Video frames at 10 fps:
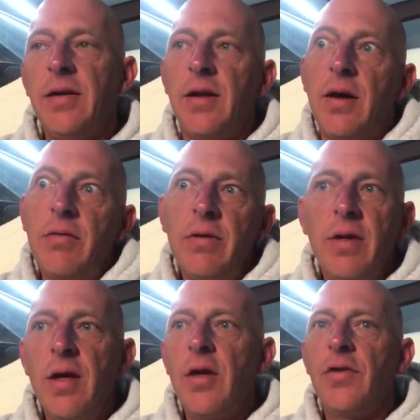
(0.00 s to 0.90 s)
you know?
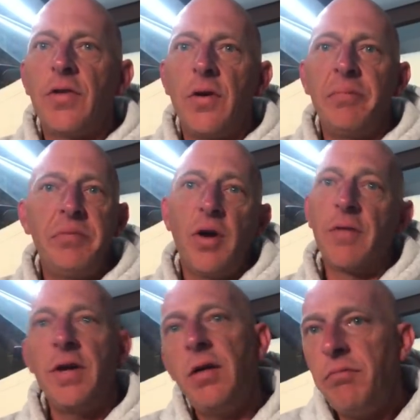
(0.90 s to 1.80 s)
So the
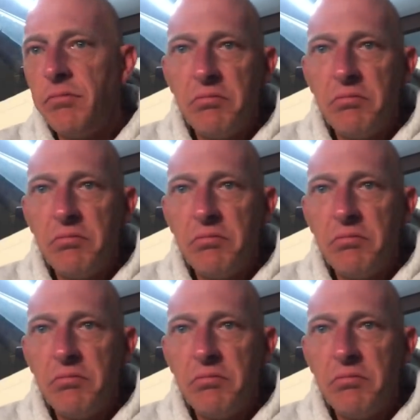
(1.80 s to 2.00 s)
RV,